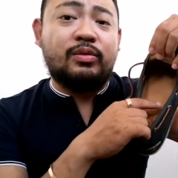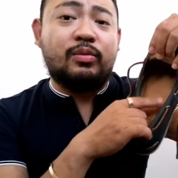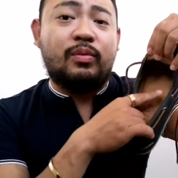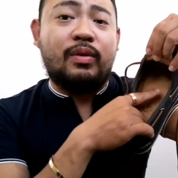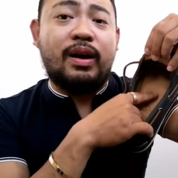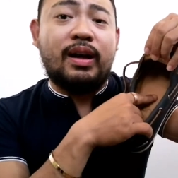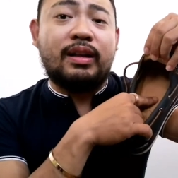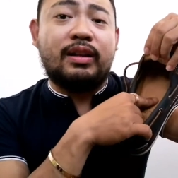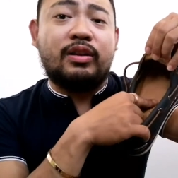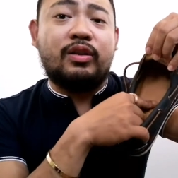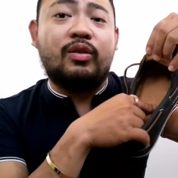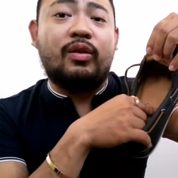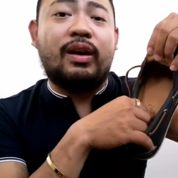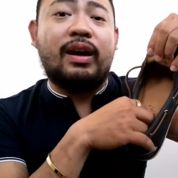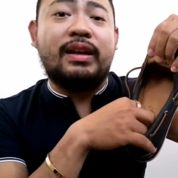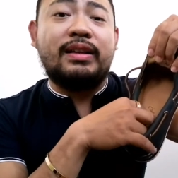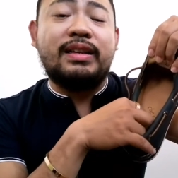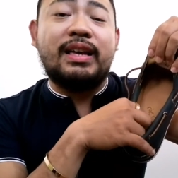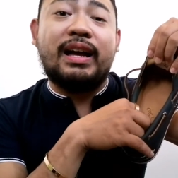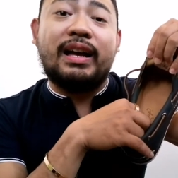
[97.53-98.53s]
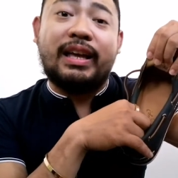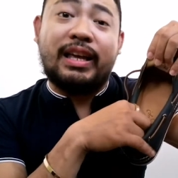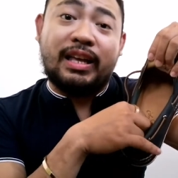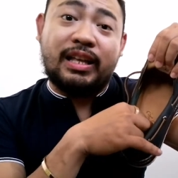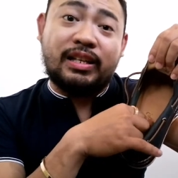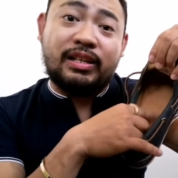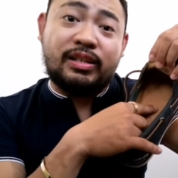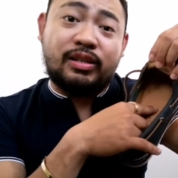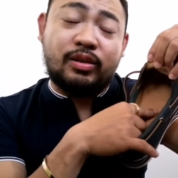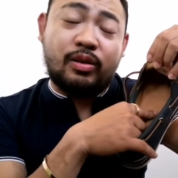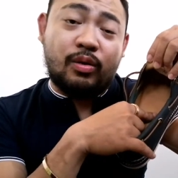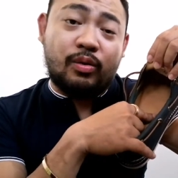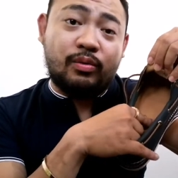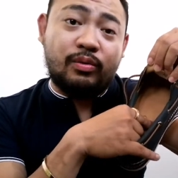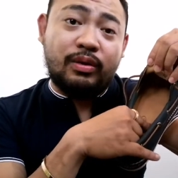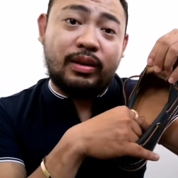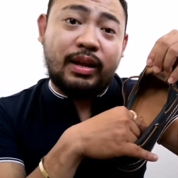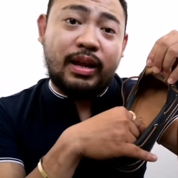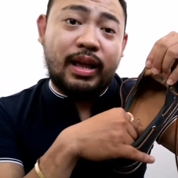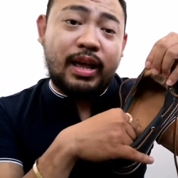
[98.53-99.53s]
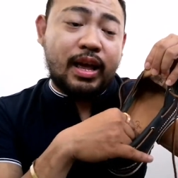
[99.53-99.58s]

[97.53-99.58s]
one, yung kanyang insole.